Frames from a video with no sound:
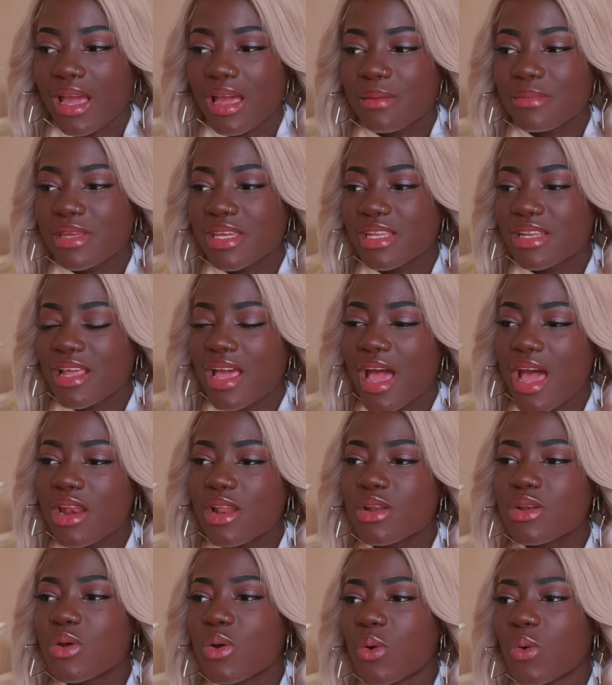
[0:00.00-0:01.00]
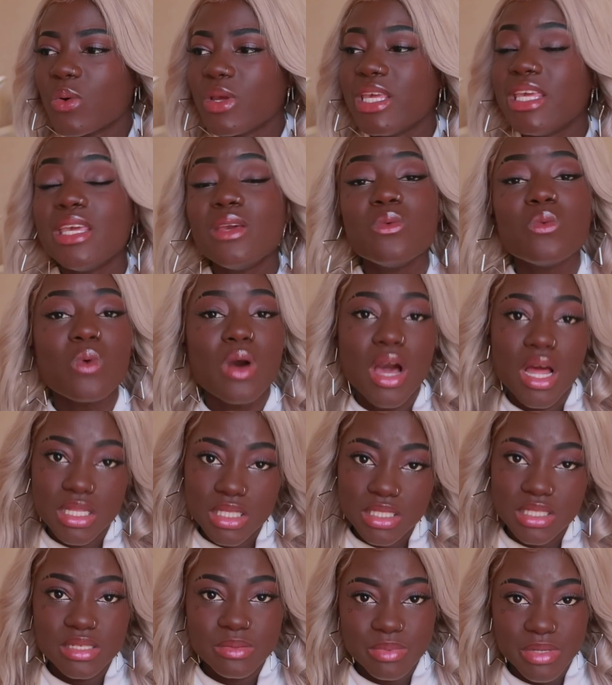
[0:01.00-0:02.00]
I mean, I don't know. He
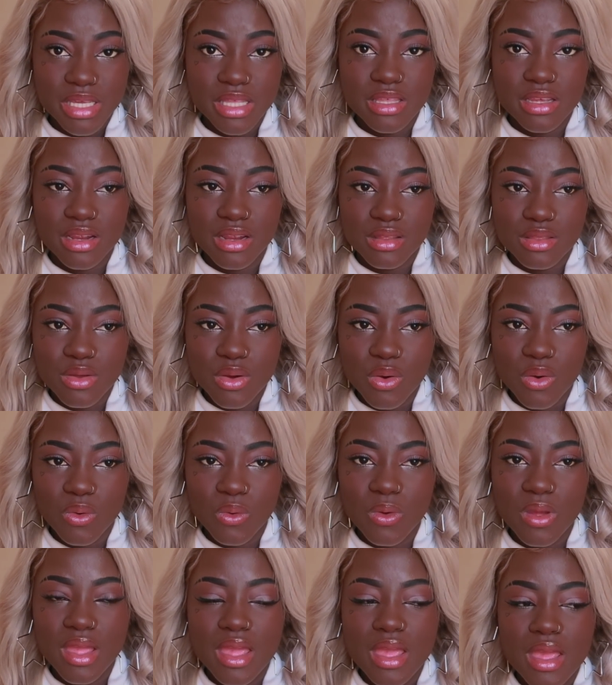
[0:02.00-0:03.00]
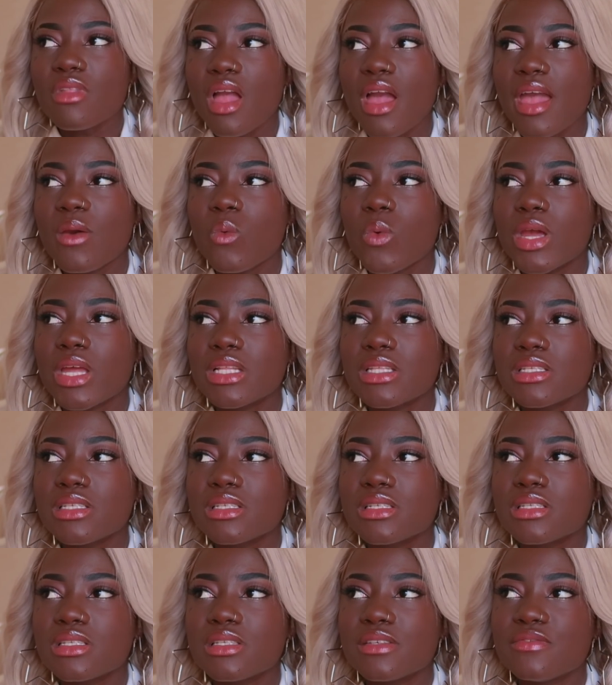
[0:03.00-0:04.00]
wants to be there though. I
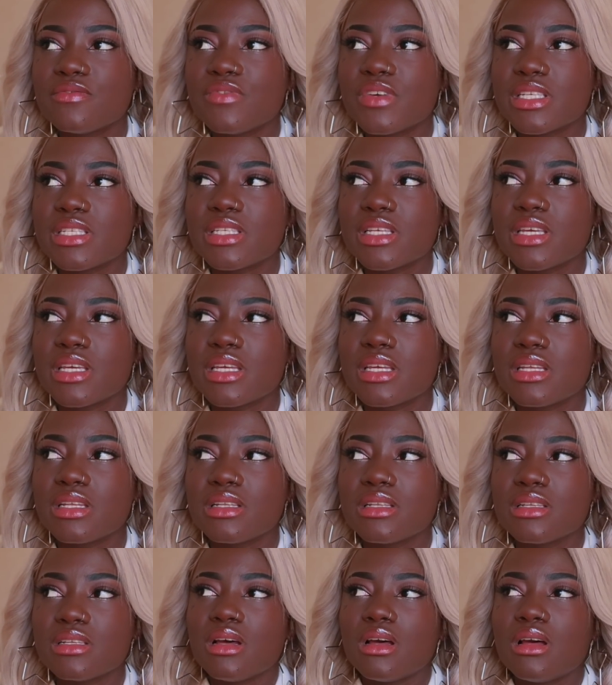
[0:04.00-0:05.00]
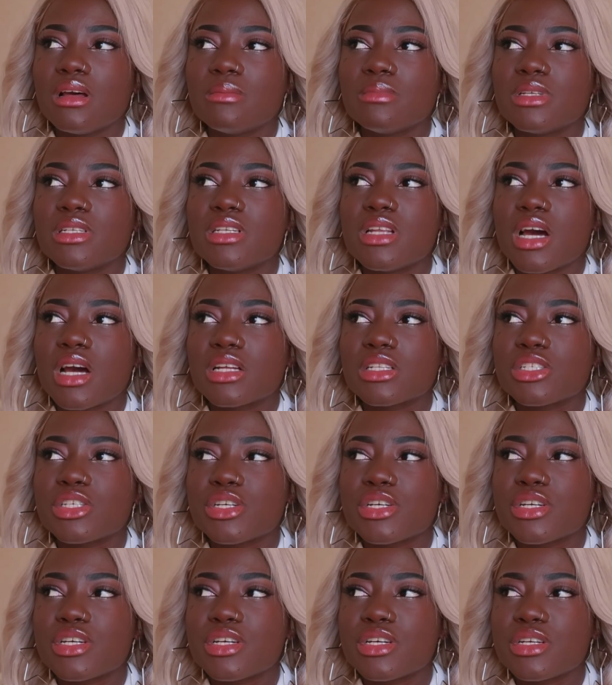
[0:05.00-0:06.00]
went to visit um, the
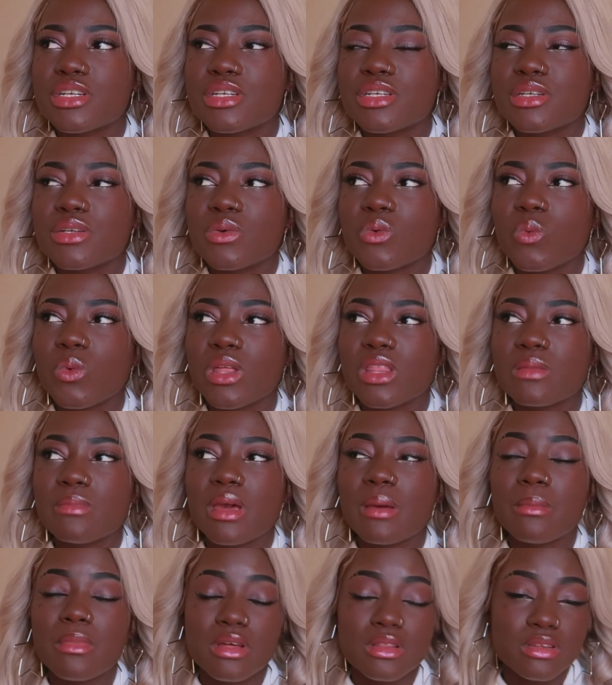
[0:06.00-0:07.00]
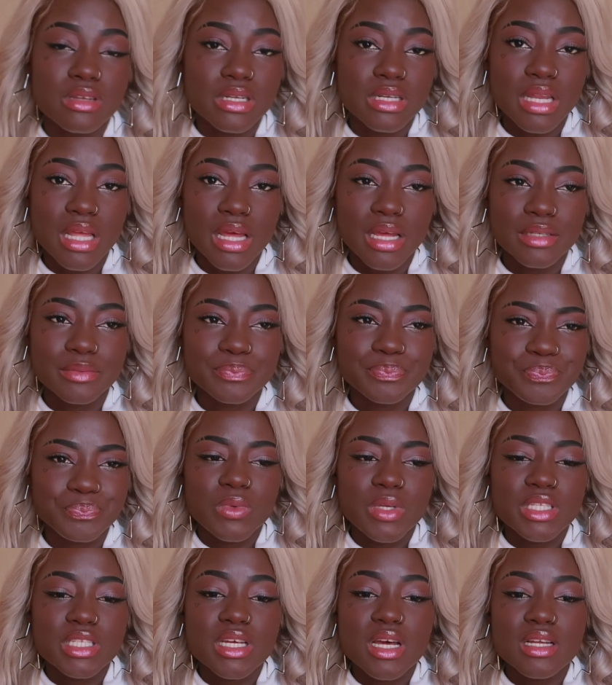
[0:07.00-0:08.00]
doctor with my mother-in-law.
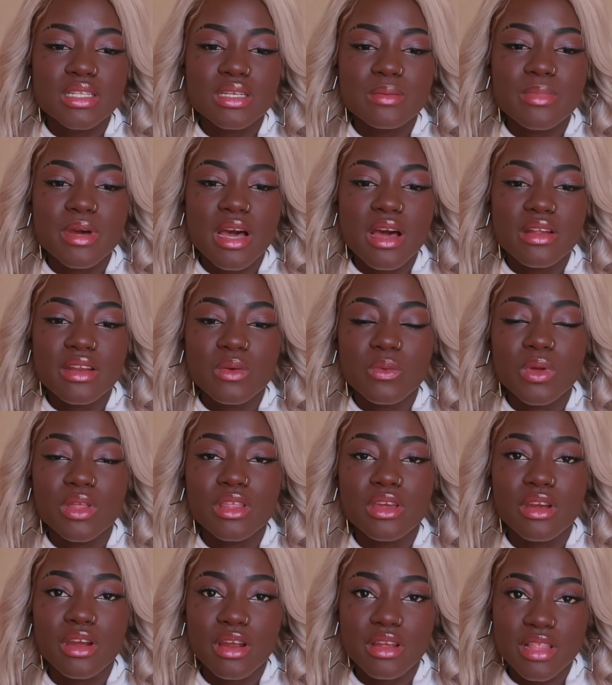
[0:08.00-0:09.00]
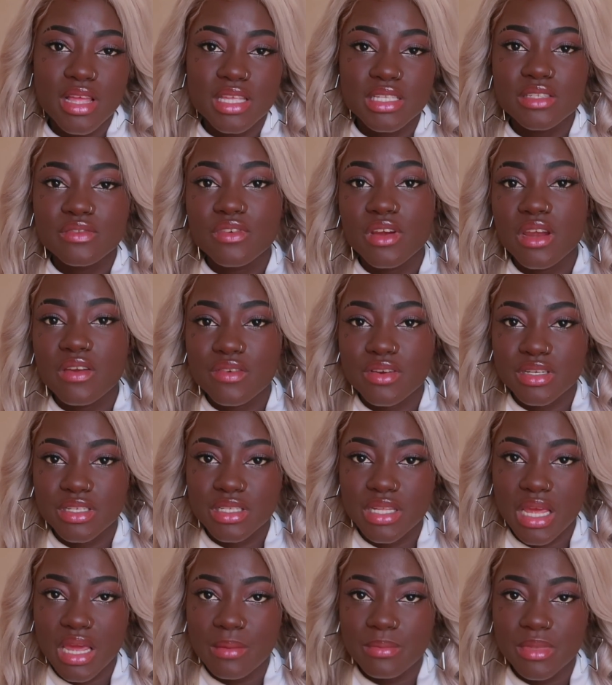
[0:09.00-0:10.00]
We talked about it with her. That's the very
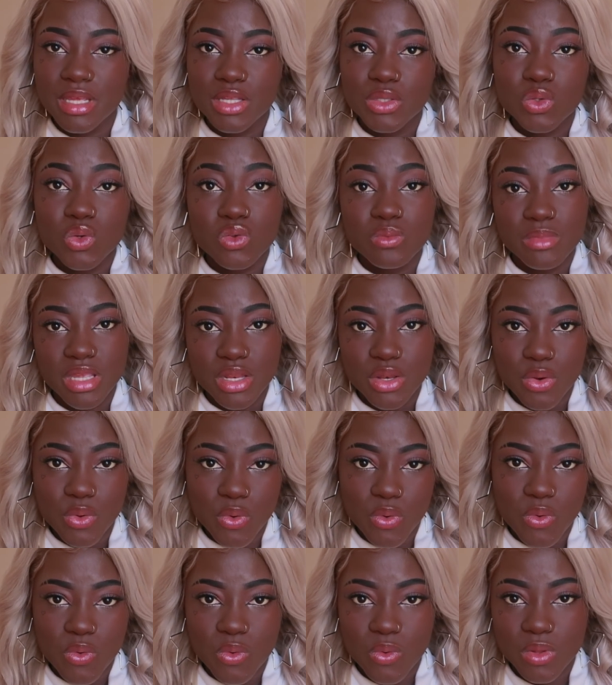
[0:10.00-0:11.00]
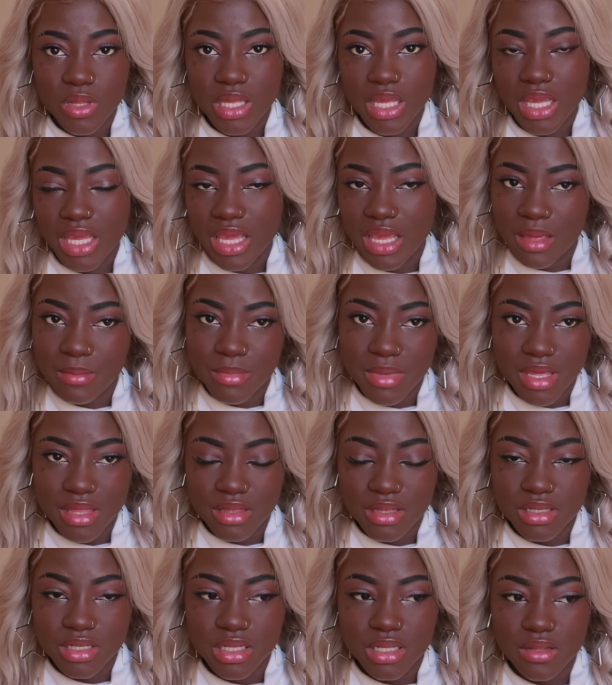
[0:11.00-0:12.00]
first time they told me, no, he can't be
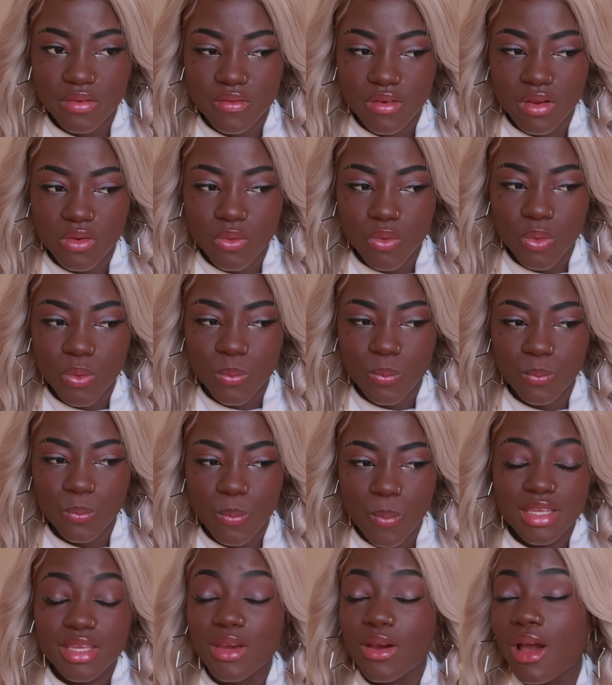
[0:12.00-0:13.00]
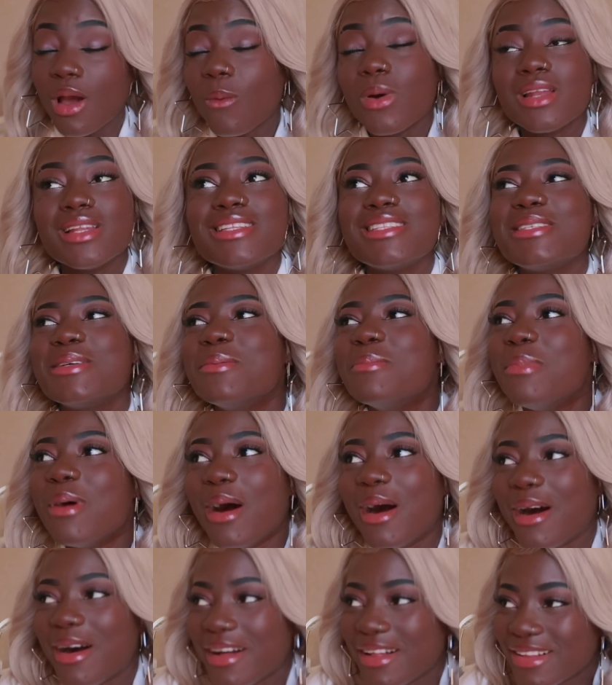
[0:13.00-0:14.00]
in the delivery room. Yo, I wanted to
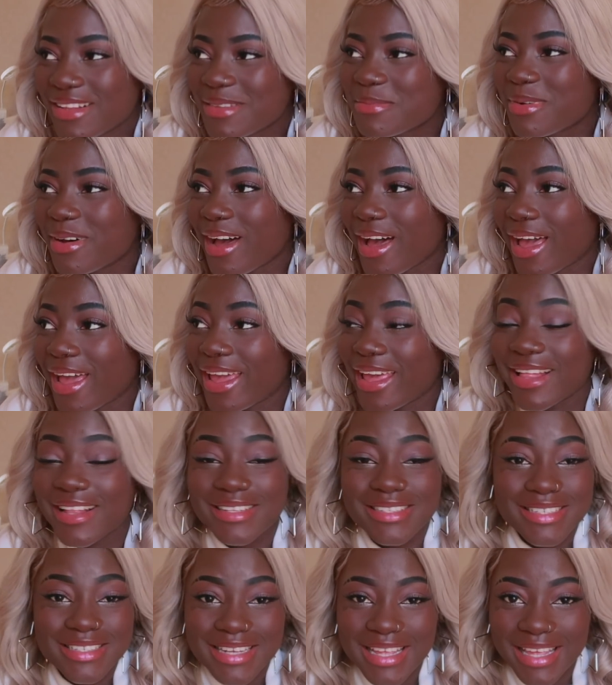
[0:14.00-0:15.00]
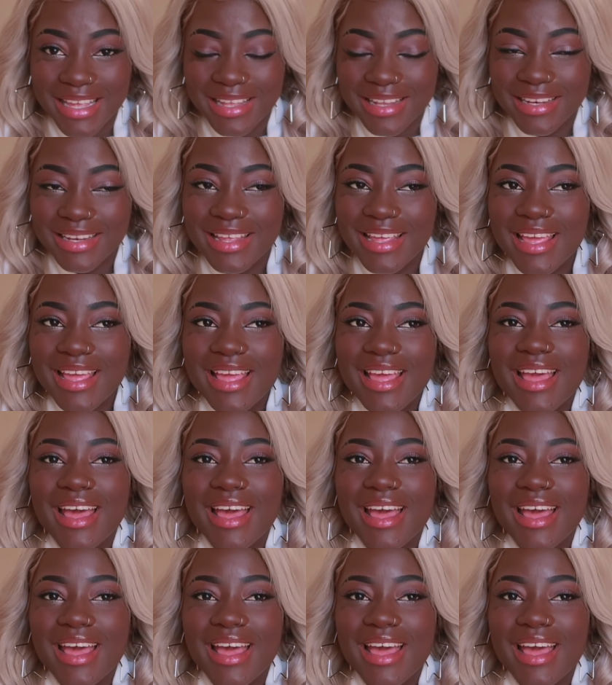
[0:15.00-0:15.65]
bawl, but I held it in.